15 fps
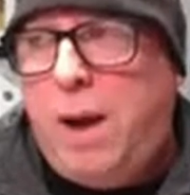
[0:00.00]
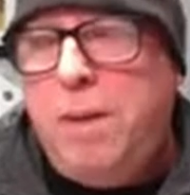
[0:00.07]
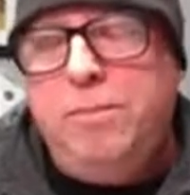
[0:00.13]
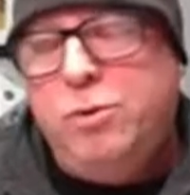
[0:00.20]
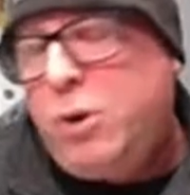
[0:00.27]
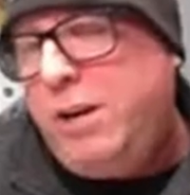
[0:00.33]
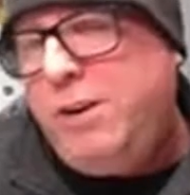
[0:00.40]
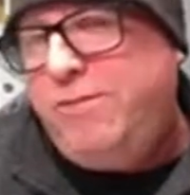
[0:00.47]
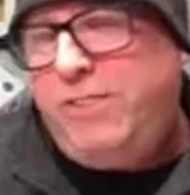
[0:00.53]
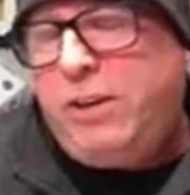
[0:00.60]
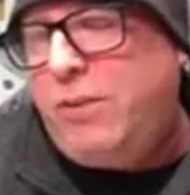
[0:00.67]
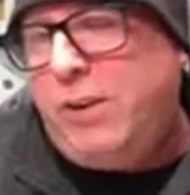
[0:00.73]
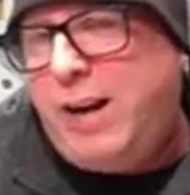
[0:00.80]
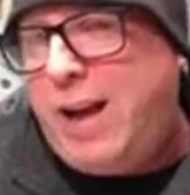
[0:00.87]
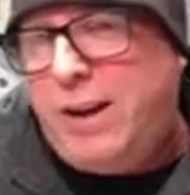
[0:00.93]
I'm trying to
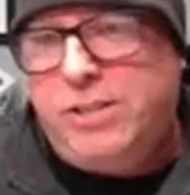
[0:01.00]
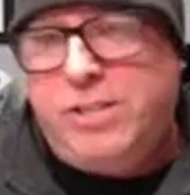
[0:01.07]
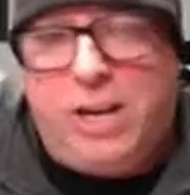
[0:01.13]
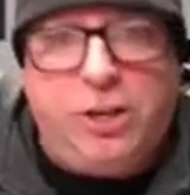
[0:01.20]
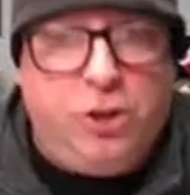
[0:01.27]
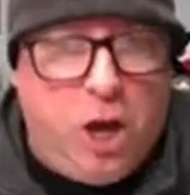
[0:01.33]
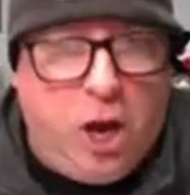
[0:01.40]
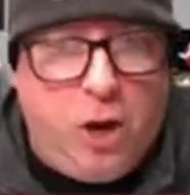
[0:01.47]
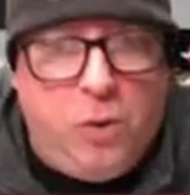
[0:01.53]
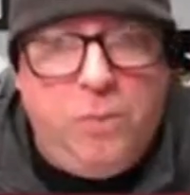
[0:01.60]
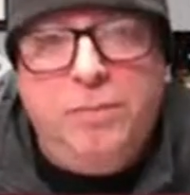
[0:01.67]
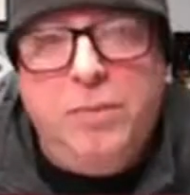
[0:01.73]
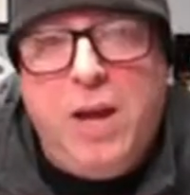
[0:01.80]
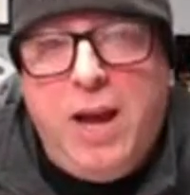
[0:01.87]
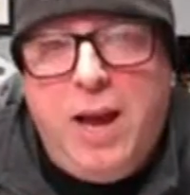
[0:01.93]
figure it out as I go,
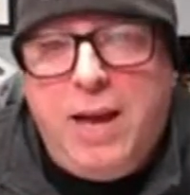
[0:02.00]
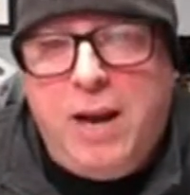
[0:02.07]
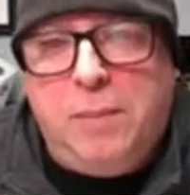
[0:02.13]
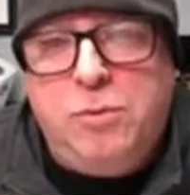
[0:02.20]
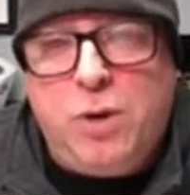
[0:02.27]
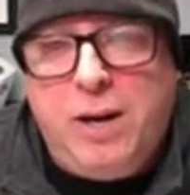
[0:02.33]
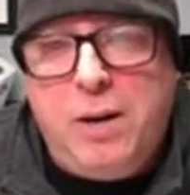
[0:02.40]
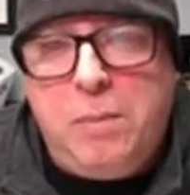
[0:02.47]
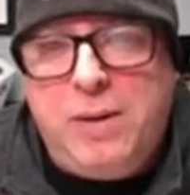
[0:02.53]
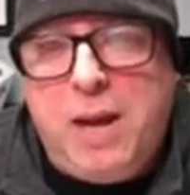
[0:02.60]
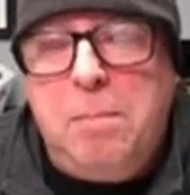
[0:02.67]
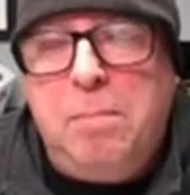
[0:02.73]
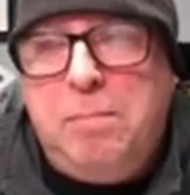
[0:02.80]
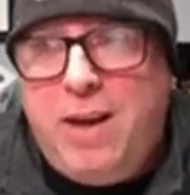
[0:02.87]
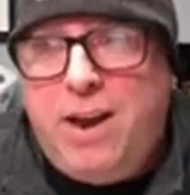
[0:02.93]
and I'm trying to
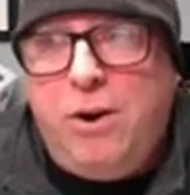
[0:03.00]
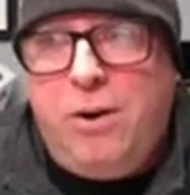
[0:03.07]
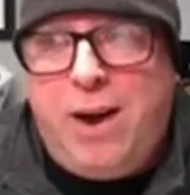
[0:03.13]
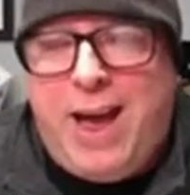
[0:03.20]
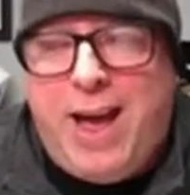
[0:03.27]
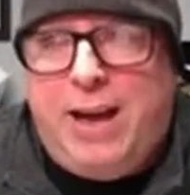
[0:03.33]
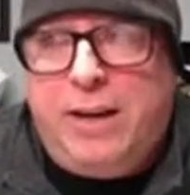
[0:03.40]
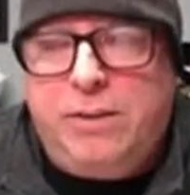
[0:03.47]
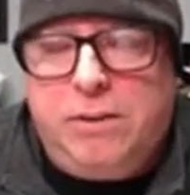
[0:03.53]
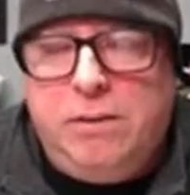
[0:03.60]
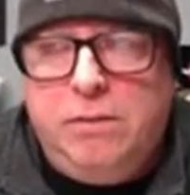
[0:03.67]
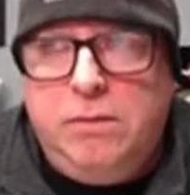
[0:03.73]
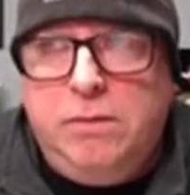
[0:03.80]
get better at,